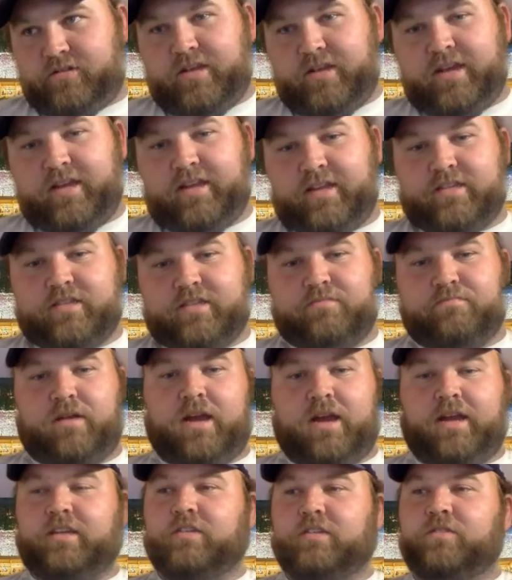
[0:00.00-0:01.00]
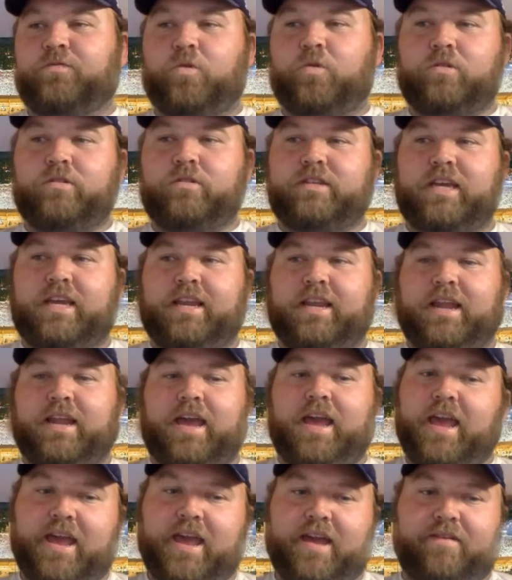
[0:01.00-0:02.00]
State is minus
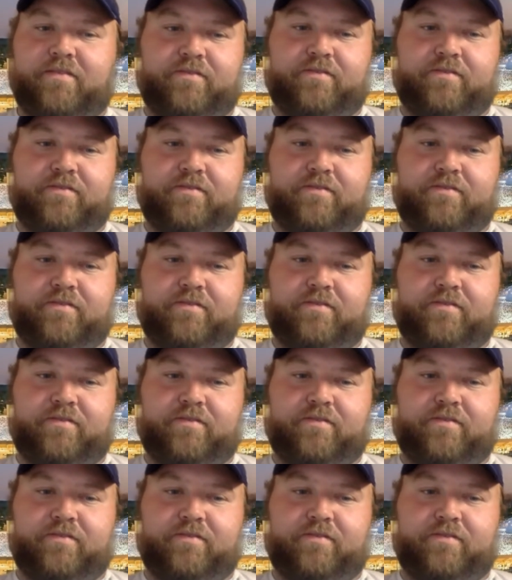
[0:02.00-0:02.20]
14.5.